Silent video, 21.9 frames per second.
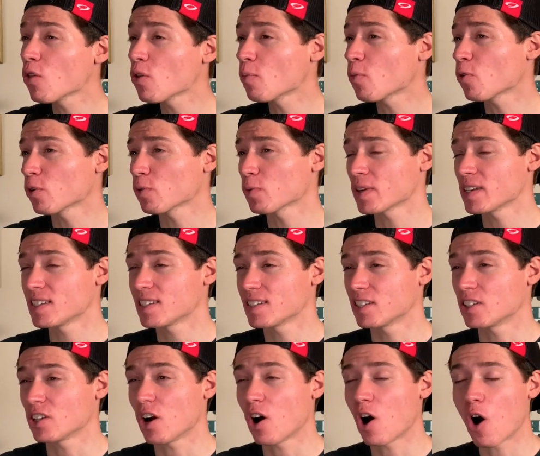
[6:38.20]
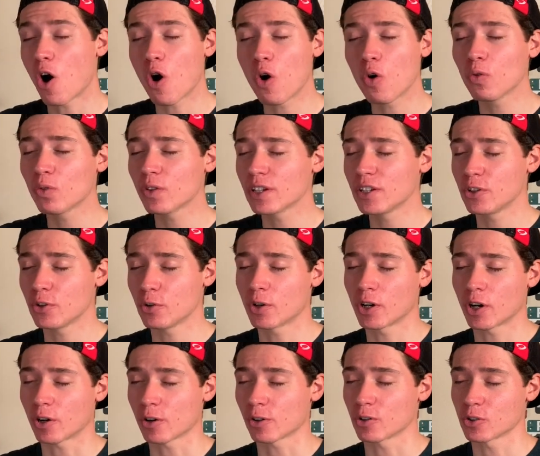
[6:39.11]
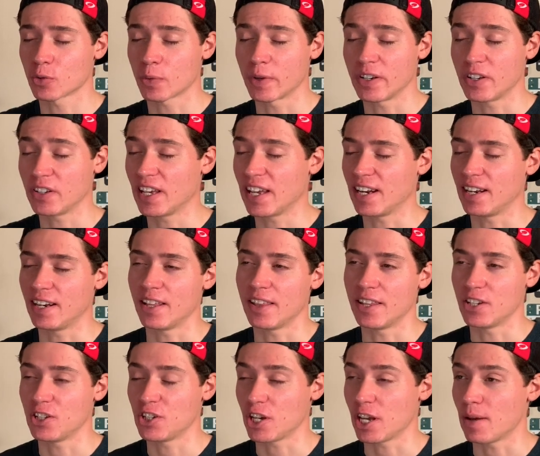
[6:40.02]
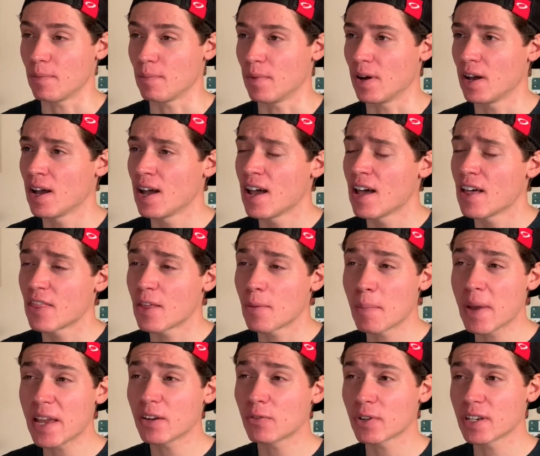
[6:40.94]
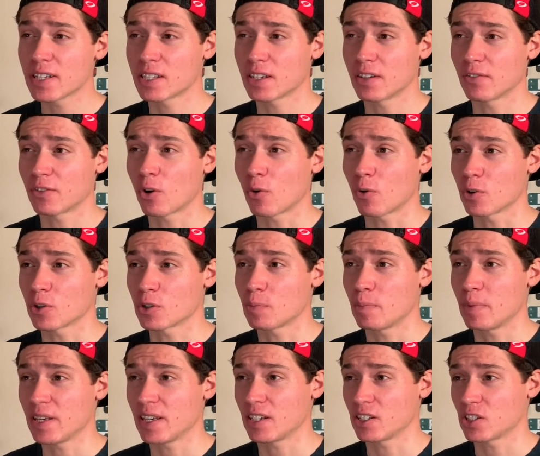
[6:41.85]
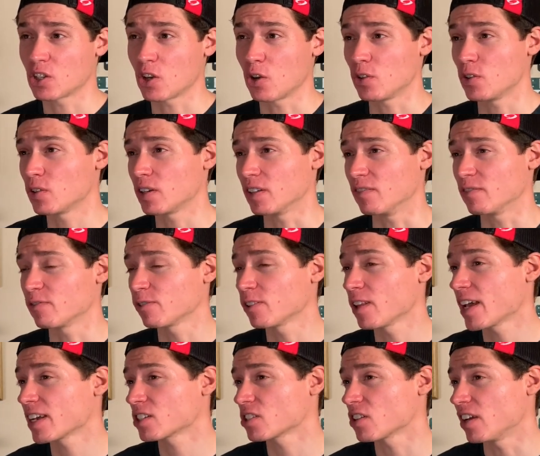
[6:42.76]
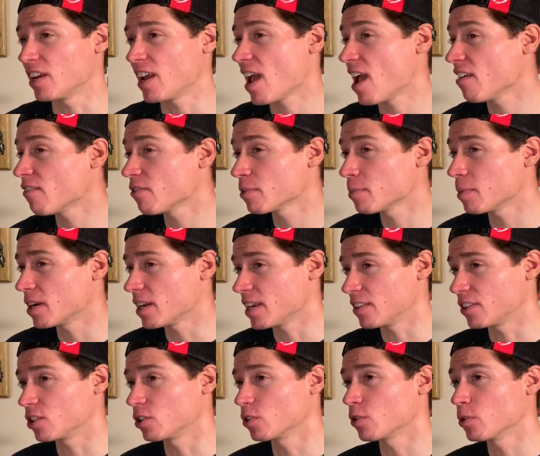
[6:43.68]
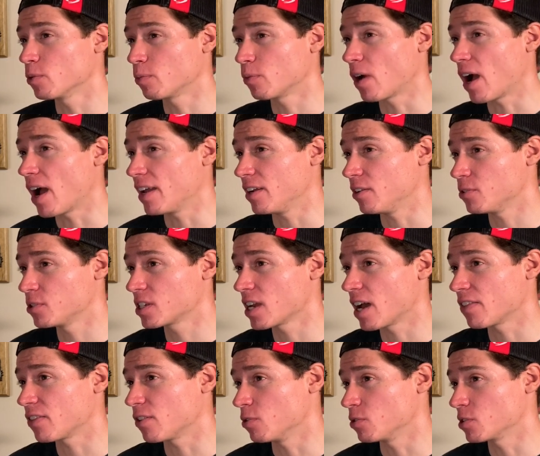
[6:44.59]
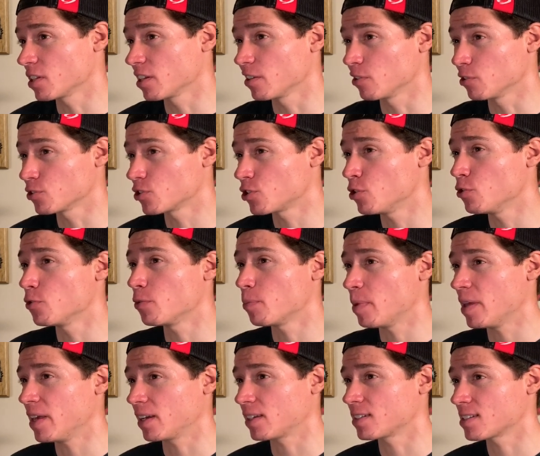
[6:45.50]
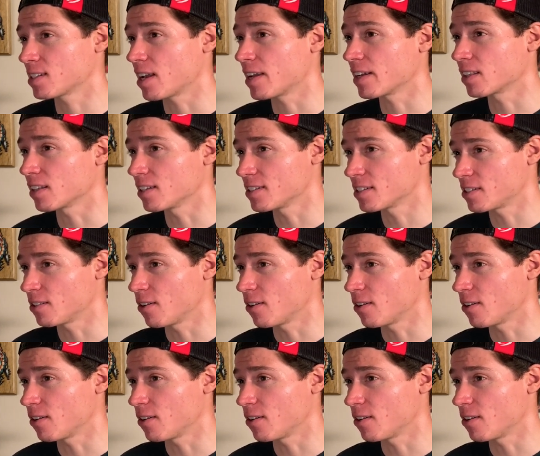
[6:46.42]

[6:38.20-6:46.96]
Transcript: the more reason to only do curls when you get into the gym. The main reason, of course, being so you can flex on everybody at the group ride who's got those little toothpick cyclist